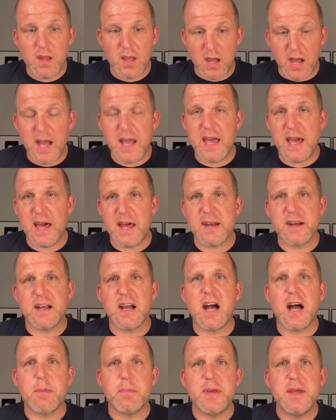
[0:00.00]
had a
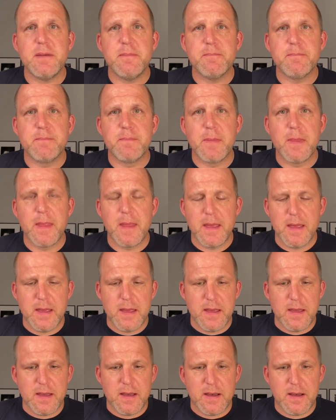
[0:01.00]
copy.
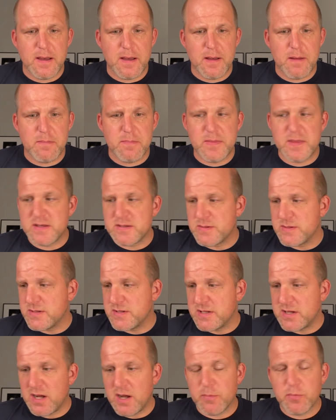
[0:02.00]
This was
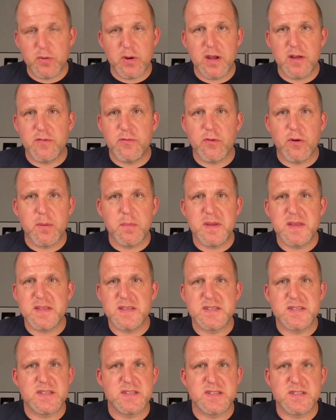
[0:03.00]
an upgrade for me.
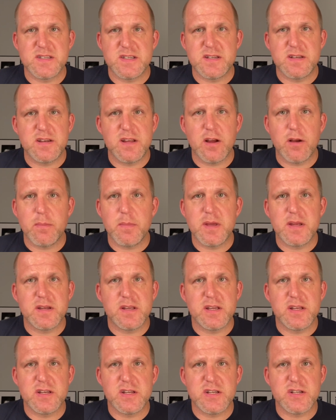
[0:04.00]
This is in near mint
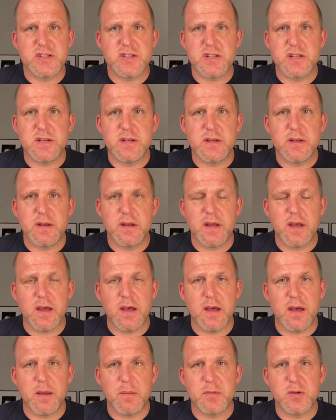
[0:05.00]
condition.
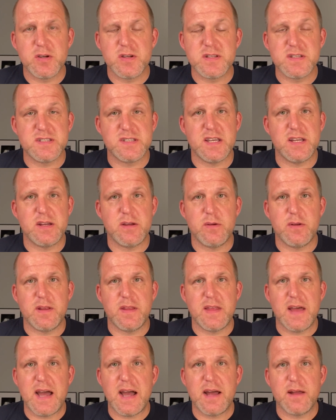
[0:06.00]
Couldn't say no to
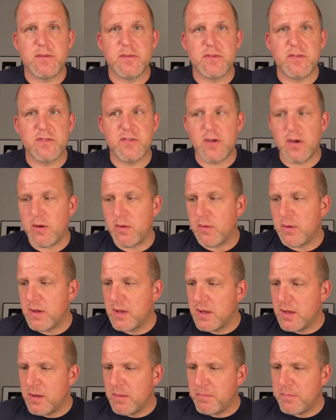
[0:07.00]
that. So
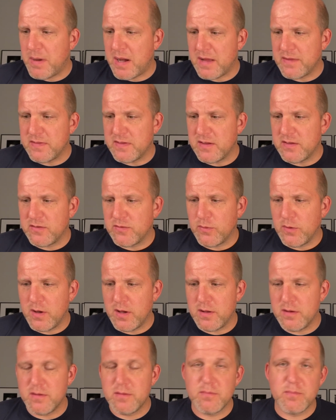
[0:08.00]
bought this
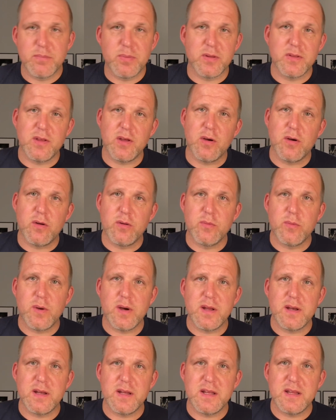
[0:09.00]
one, put the old
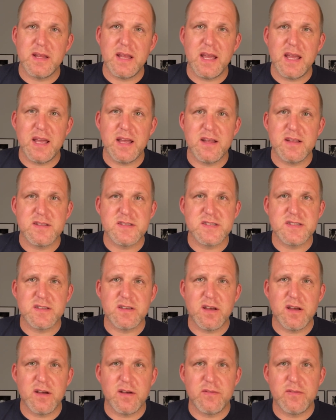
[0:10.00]
one in the hands
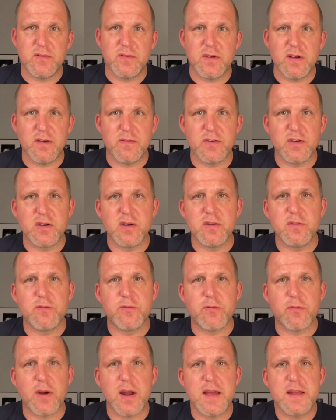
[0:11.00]
of a good
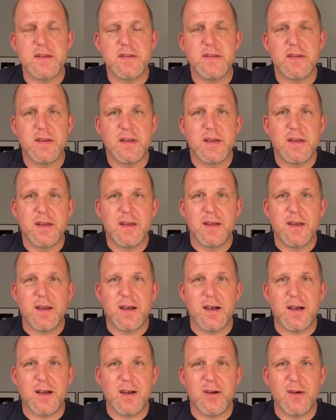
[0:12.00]
friend.
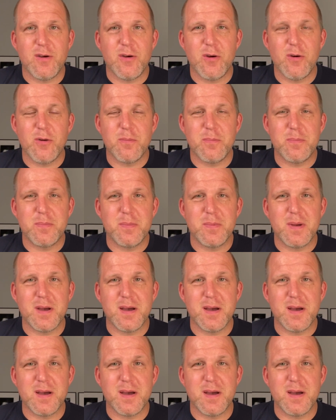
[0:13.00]
Hope